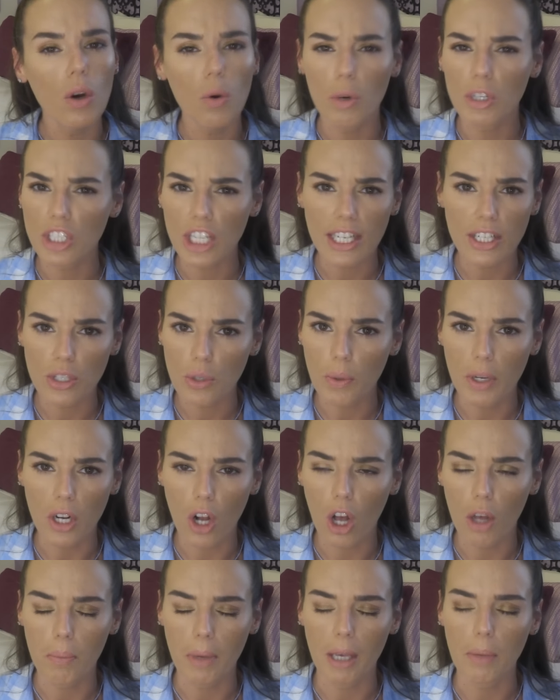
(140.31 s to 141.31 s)
which I do in
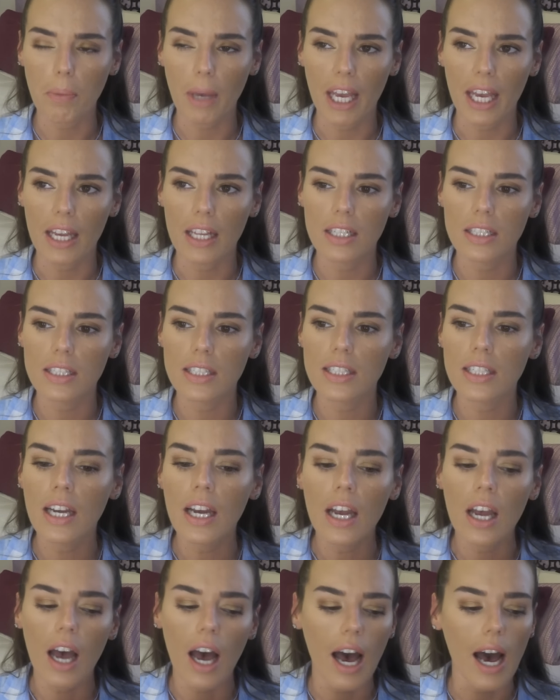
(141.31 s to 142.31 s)
all my pans.
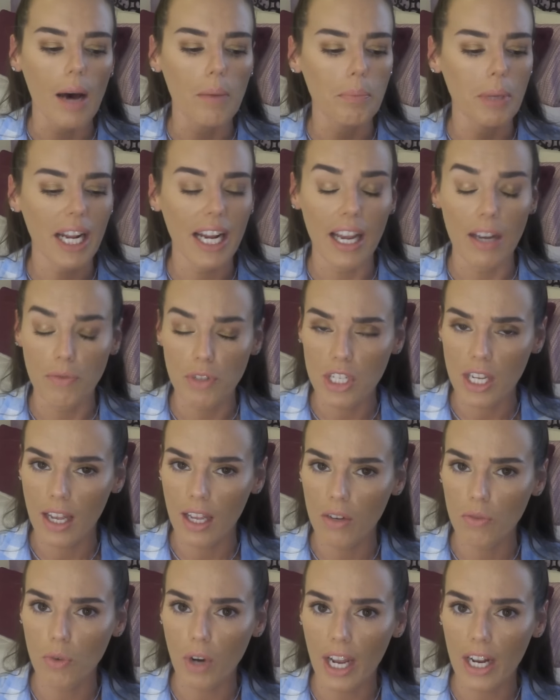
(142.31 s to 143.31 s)
Um, but I have
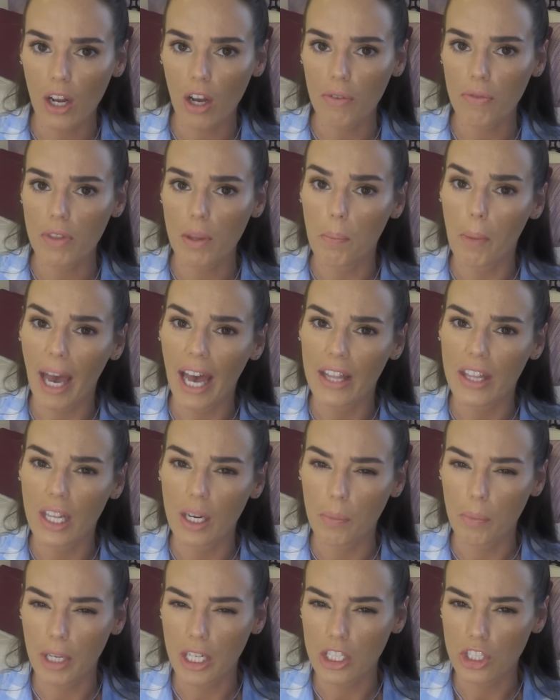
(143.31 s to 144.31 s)
10 right off the bat that
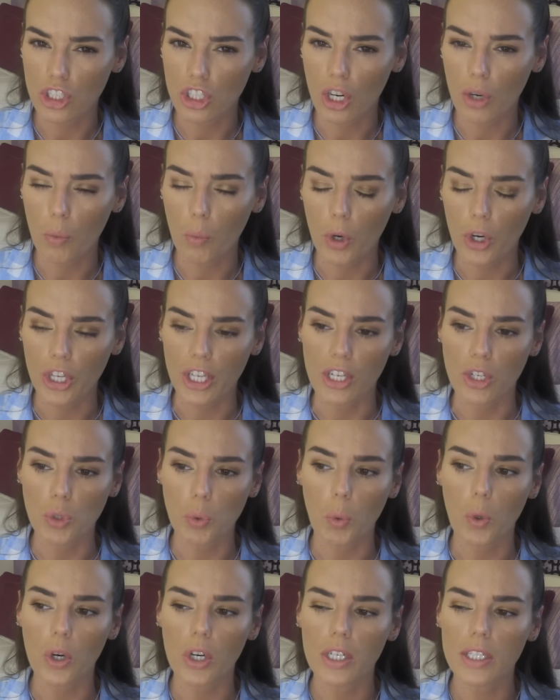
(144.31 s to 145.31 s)
I'm going to start working
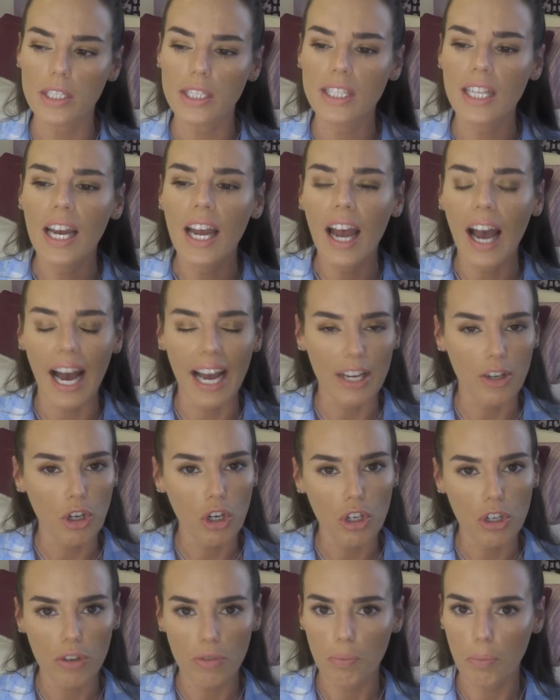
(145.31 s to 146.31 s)
towards. I
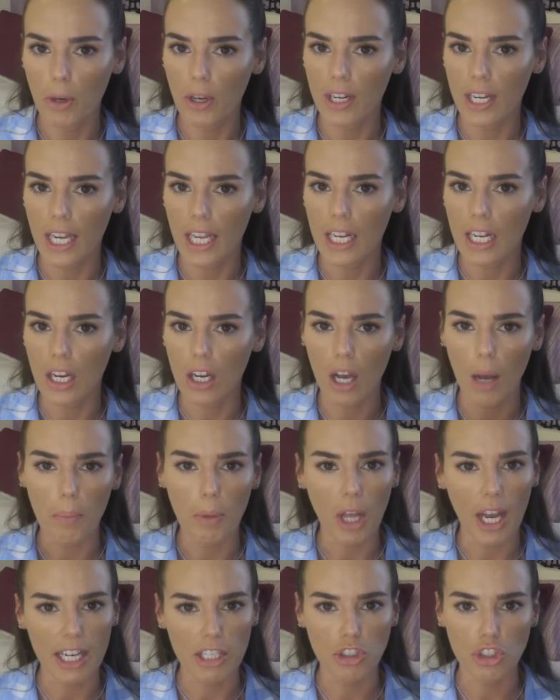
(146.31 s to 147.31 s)
could have put in a
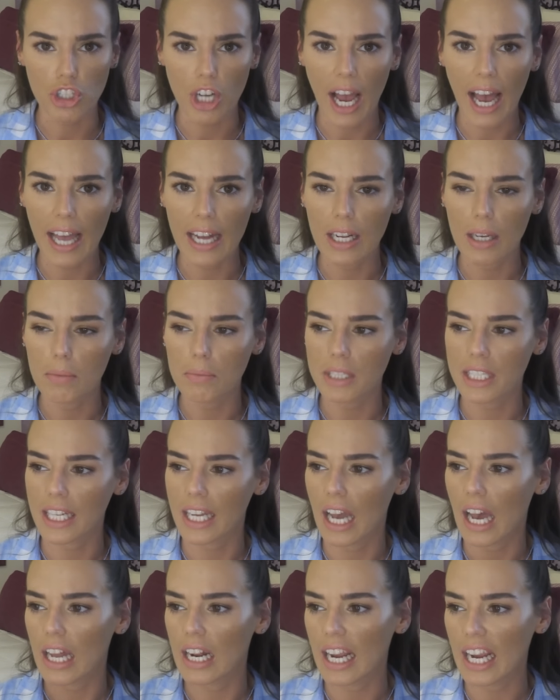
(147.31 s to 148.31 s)
couple extra items, like
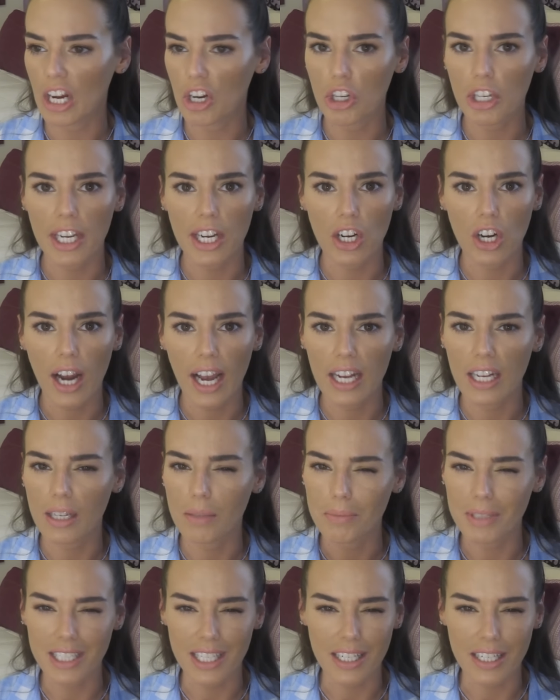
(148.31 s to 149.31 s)
had hair care
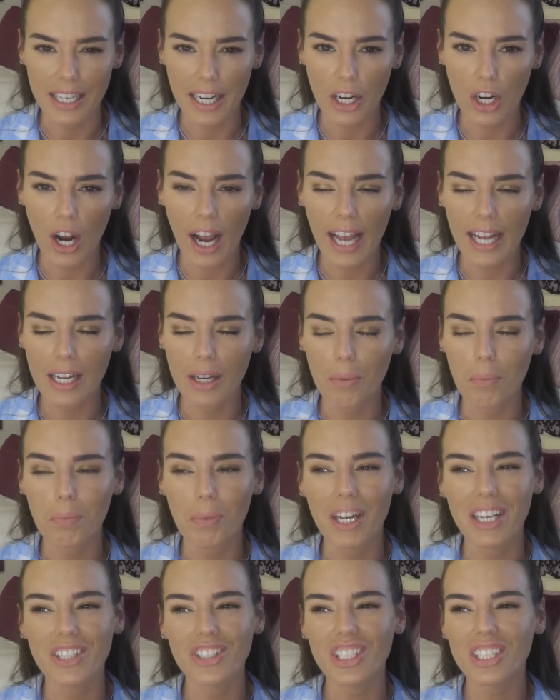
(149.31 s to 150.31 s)
item, skincare item,
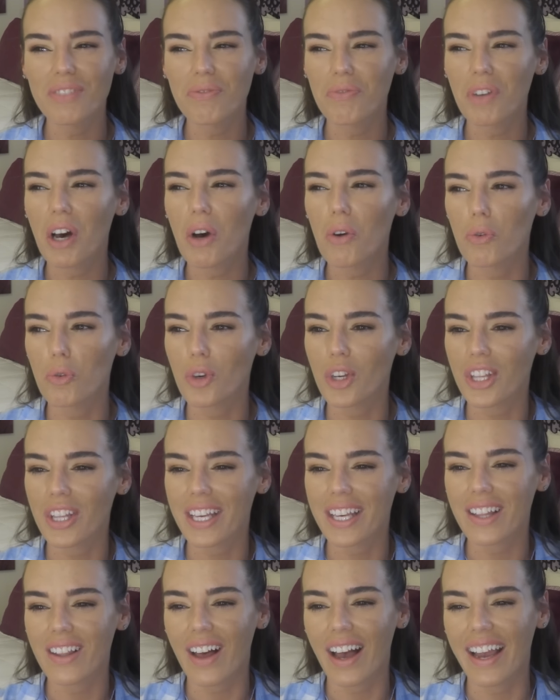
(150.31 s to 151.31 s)
but it just felt
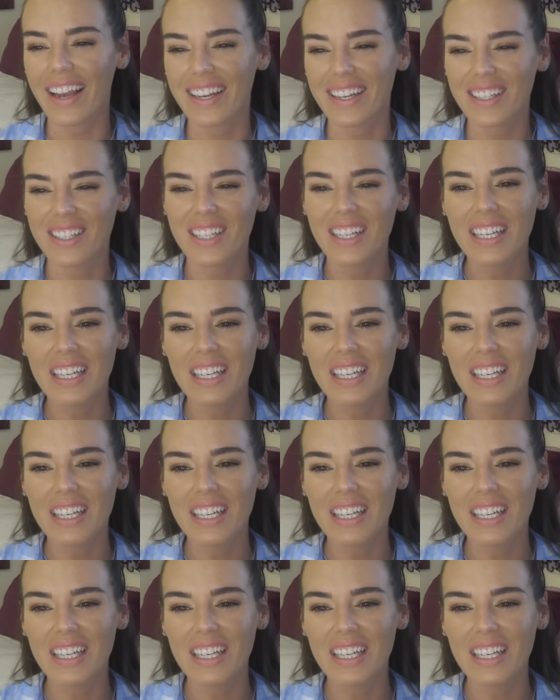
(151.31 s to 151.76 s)
really like